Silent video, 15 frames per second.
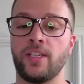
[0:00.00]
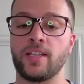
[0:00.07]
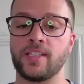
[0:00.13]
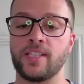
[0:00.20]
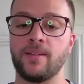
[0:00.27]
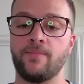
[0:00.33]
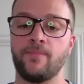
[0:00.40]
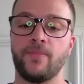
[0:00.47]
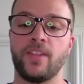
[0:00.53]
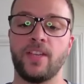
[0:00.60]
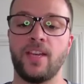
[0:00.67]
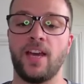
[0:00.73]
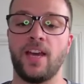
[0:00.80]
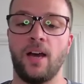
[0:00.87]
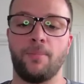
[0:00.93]
it.
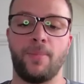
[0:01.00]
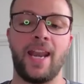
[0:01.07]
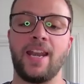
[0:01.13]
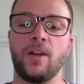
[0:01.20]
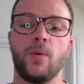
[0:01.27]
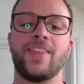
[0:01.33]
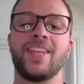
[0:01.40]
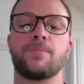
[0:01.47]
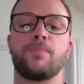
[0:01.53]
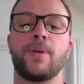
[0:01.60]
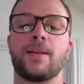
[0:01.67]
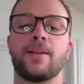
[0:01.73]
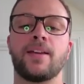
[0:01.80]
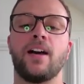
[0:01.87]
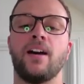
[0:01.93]
But anyway, this
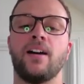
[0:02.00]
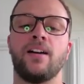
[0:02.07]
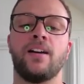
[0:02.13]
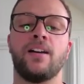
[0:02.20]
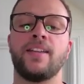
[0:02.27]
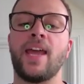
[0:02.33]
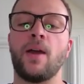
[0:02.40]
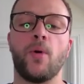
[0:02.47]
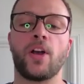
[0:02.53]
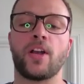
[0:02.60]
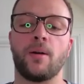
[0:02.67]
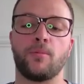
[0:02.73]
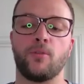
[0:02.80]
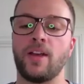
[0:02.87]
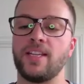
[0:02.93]
big network
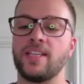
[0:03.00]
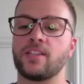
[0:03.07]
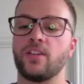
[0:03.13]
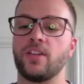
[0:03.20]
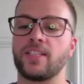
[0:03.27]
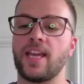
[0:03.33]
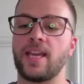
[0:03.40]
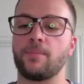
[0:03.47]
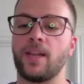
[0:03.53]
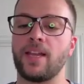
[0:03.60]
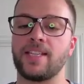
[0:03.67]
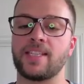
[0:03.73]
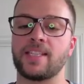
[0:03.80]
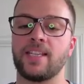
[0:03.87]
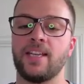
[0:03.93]
upgrade is going to take
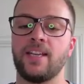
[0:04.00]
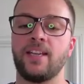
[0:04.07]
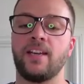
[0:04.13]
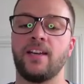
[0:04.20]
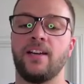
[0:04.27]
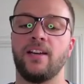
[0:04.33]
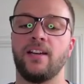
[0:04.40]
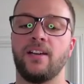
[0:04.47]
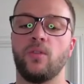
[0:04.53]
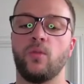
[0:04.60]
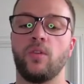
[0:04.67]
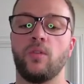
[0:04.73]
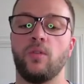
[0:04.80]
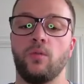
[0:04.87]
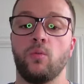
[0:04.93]
place,
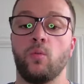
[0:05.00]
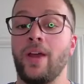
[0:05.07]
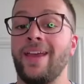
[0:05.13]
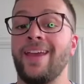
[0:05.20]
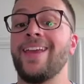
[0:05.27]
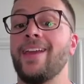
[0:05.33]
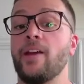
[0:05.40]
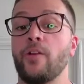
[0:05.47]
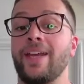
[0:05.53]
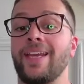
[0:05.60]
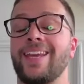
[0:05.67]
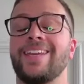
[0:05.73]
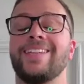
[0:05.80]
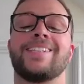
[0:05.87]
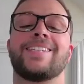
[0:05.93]
we're hearing,
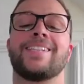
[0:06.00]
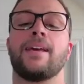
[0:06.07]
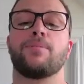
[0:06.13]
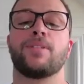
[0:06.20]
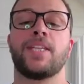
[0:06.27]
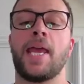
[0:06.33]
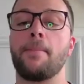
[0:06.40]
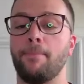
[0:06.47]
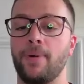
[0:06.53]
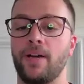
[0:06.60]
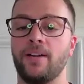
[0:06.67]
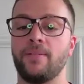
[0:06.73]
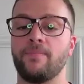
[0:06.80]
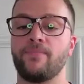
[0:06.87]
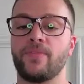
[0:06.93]
in September.
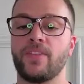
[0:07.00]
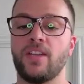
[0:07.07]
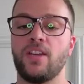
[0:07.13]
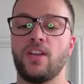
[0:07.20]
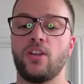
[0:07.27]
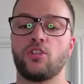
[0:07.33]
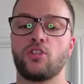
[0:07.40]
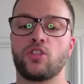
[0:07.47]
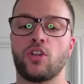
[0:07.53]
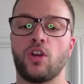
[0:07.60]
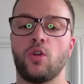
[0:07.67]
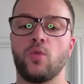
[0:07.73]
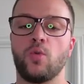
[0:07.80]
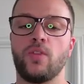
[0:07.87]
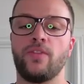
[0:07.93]

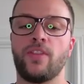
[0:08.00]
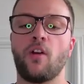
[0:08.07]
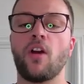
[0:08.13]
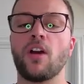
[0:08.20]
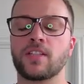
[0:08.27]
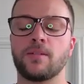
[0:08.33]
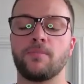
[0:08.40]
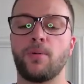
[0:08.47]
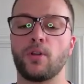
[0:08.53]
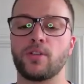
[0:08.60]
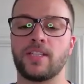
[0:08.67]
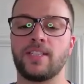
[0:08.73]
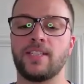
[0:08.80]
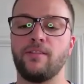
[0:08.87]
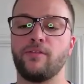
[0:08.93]
So there are some
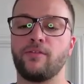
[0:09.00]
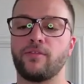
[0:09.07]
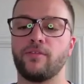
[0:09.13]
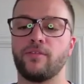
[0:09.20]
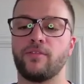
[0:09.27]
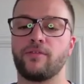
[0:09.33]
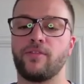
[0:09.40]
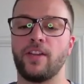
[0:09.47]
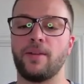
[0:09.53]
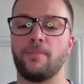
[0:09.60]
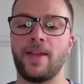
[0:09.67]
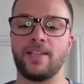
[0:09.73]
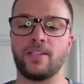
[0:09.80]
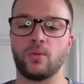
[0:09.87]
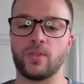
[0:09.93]
positive
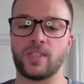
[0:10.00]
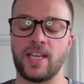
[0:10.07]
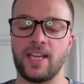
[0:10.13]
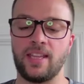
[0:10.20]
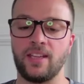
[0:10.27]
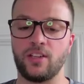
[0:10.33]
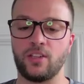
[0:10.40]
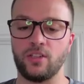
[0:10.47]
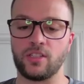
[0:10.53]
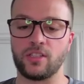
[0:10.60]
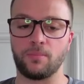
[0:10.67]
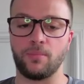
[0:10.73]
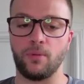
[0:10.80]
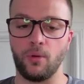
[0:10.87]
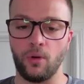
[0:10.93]
fundamentals here that could
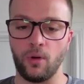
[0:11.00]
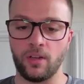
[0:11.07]
support